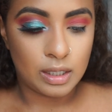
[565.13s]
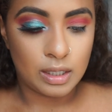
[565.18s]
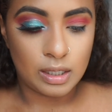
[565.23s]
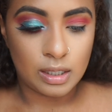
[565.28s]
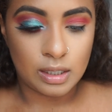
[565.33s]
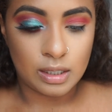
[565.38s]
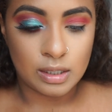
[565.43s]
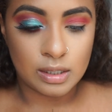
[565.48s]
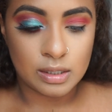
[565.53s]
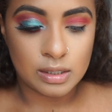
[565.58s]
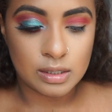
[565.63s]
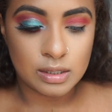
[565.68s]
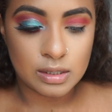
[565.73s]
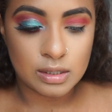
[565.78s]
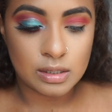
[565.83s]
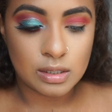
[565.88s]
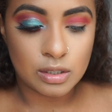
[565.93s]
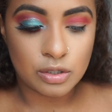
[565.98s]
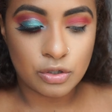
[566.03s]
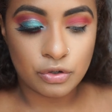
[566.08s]

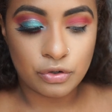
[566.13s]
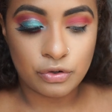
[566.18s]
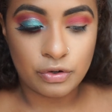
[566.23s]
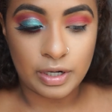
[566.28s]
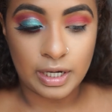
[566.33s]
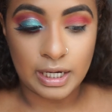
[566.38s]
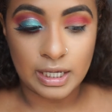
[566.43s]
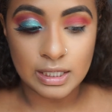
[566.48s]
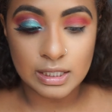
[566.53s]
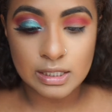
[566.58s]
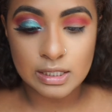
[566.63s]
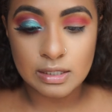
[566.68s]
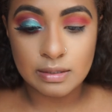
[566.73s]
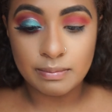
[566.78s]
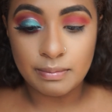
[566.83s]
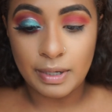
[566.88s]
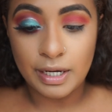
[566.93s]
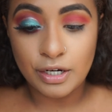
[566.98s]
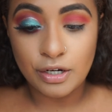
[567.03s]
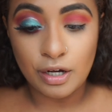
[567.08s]
is create
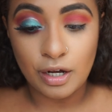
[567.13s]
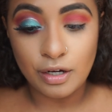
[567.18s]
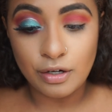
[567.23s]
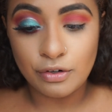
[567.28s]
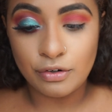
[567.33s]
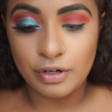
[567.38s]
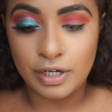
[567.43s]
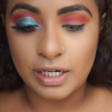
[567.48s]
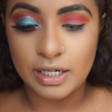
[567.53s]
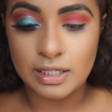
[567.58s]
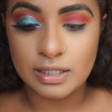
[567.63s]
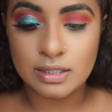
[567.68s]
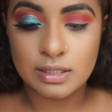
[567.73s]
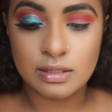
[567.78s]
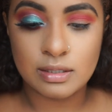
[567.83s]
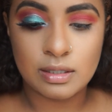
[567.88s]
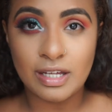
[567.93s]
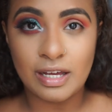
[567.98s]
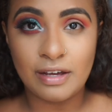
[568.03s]
my cut crease.